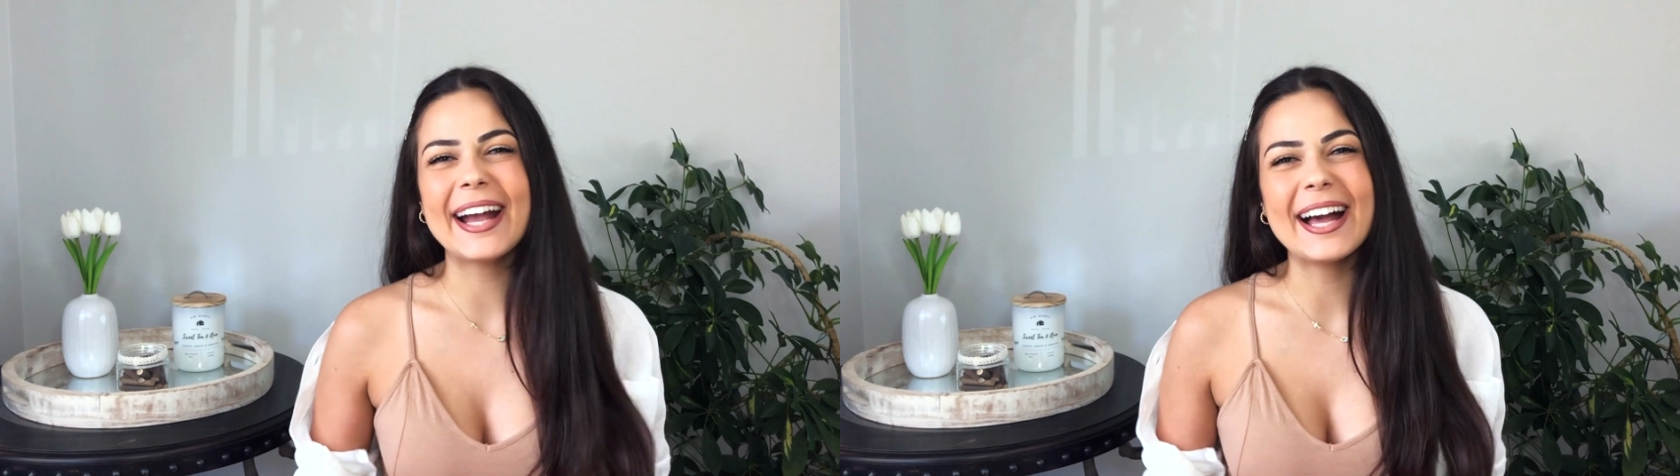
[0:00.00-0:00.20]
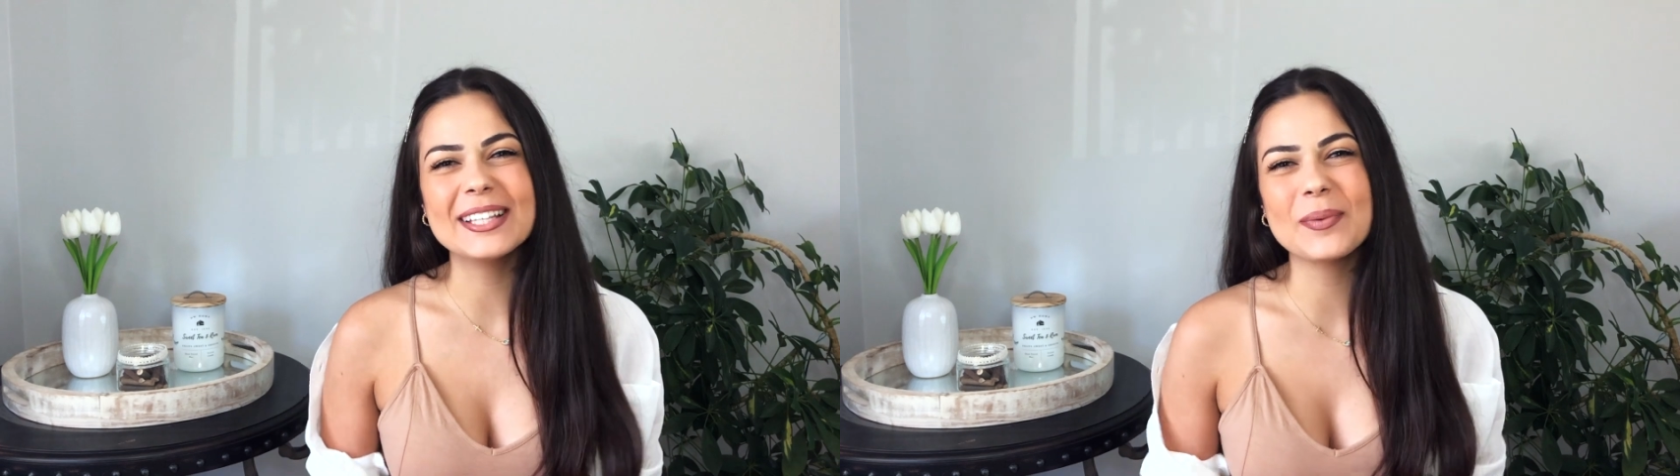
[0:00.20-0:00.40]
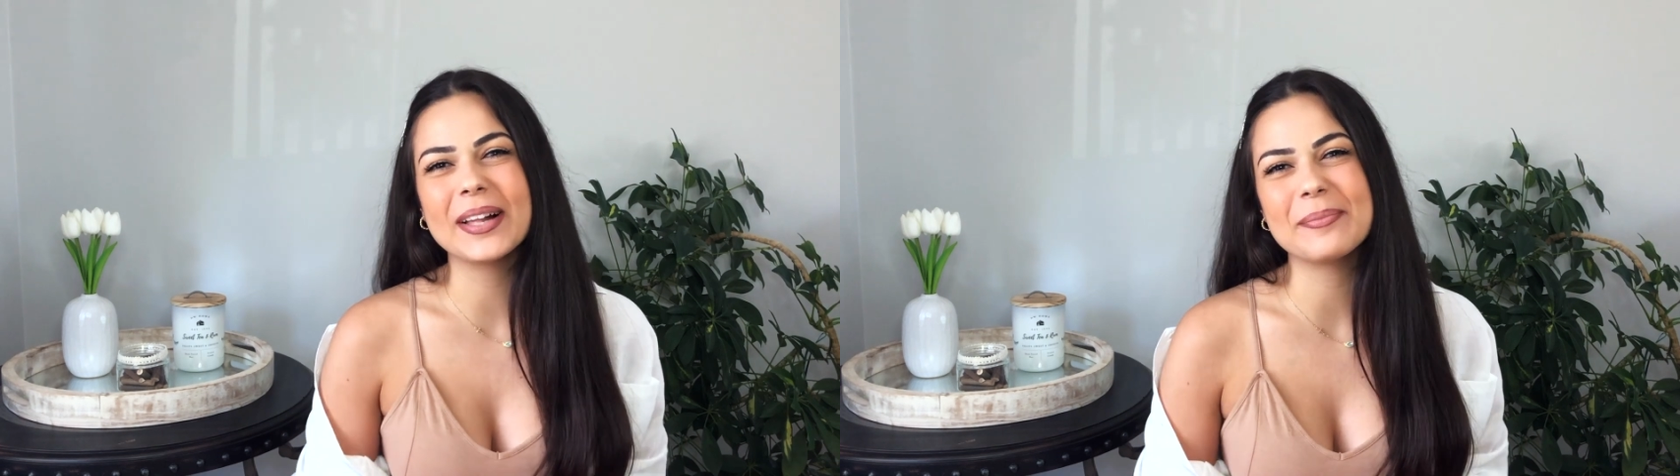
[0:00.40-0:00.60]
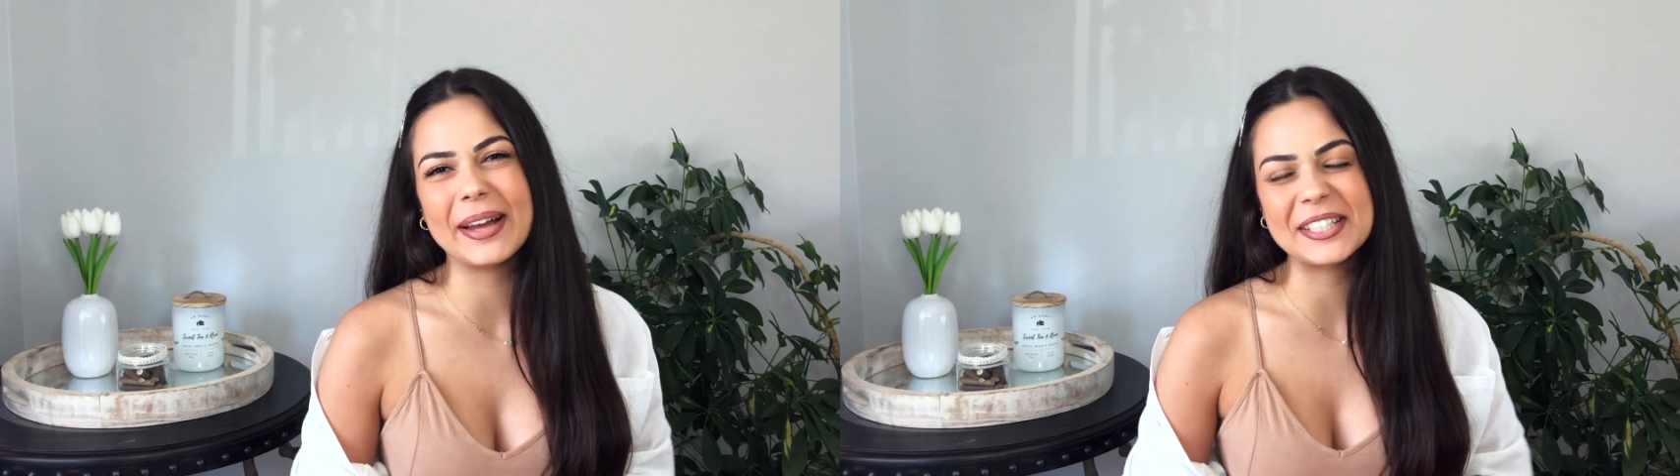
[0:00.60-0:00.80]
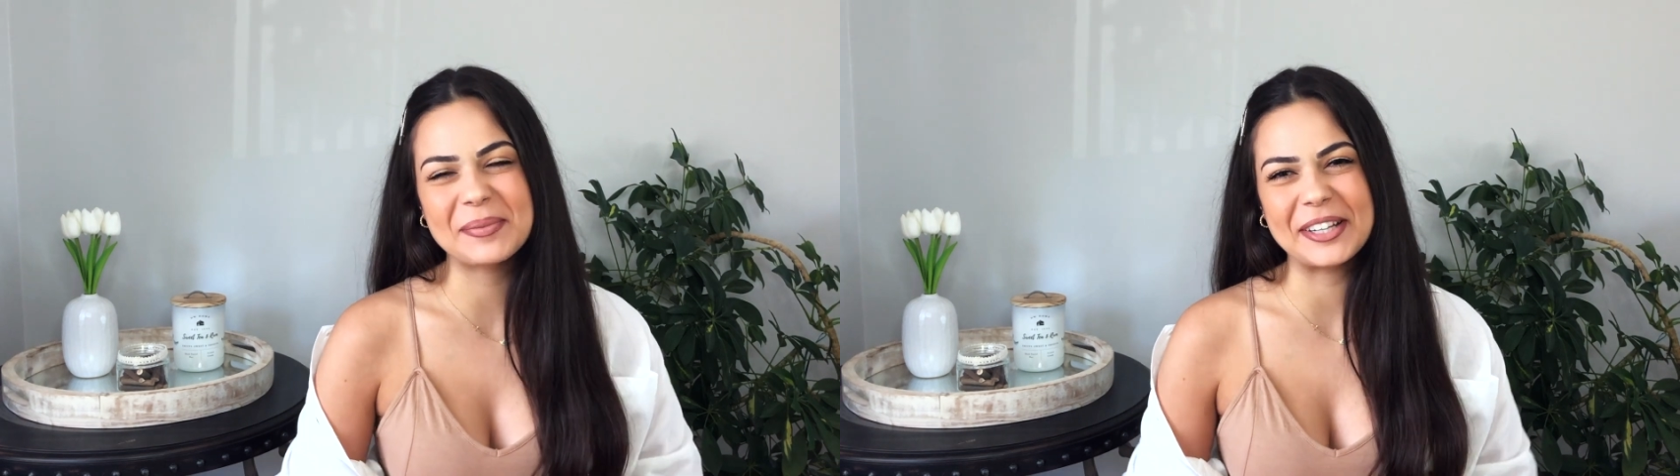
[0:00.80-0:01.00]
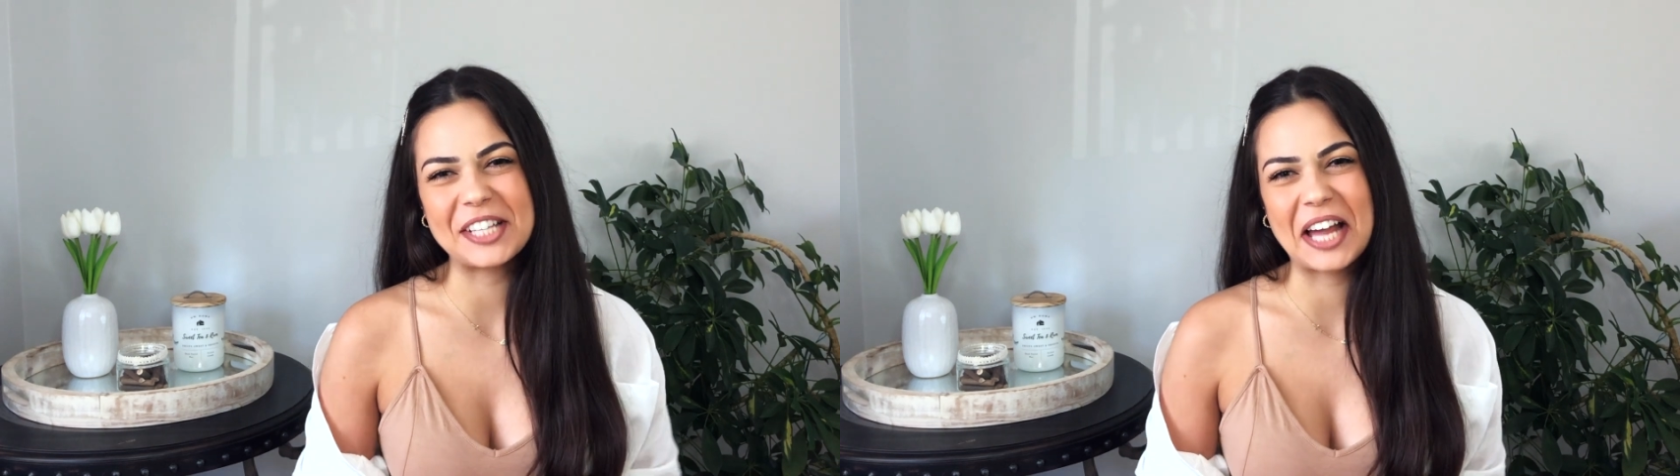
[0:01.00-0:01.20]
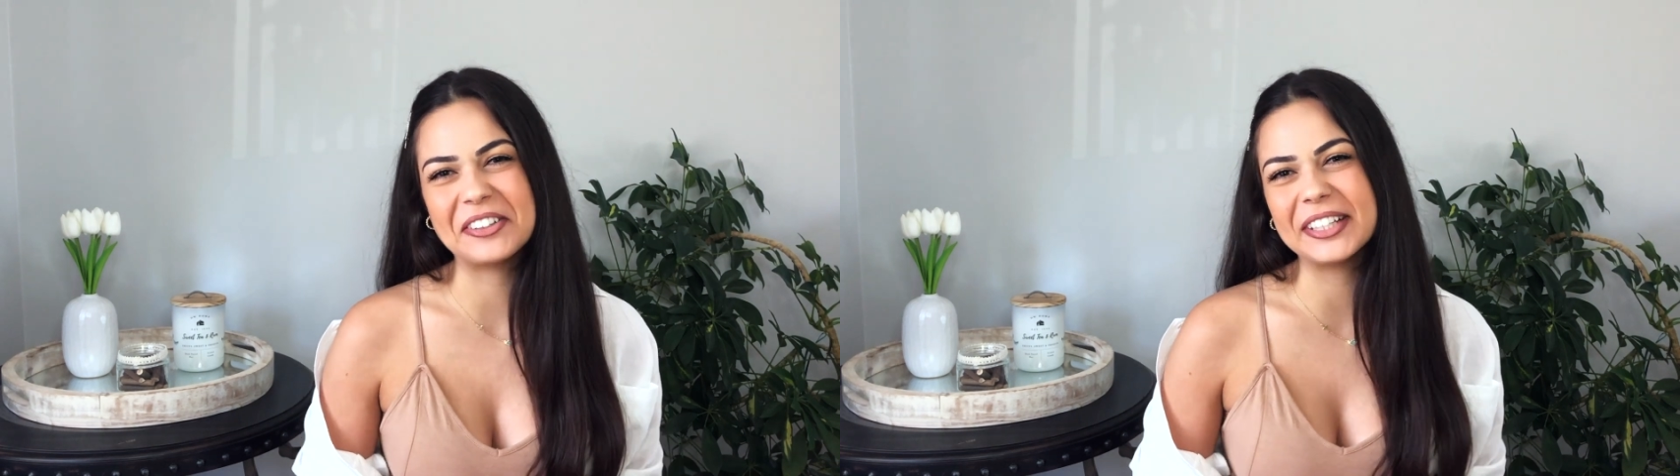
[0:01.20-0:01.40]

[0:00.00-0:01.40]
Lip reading: guys, welcome back to my channel.